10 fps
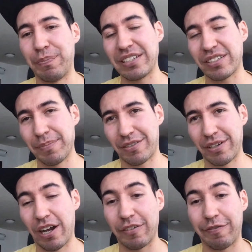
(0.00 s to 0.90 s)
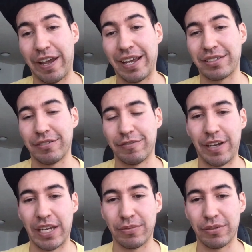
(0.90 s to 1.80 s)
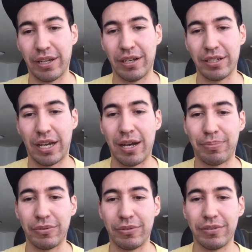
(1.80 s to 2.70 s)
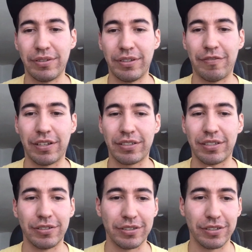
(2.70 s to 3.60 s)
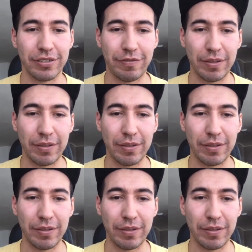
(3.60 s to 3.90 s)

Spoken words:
the biggest companies right now are FANG. So Facebook, Apple, Netflix, and Google.